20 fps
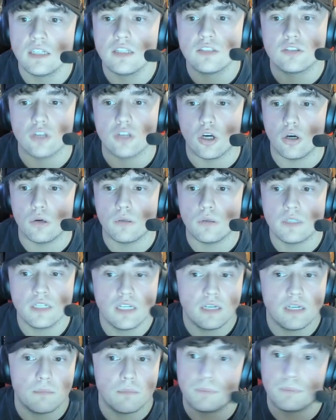So
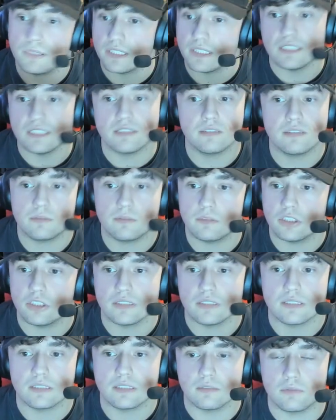please
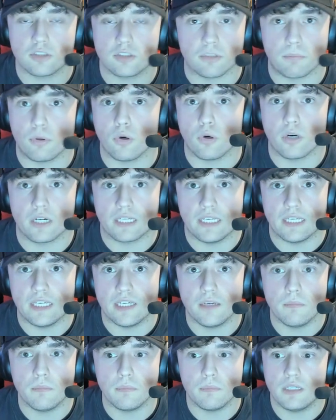just support
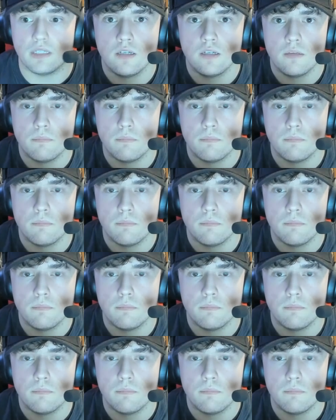him.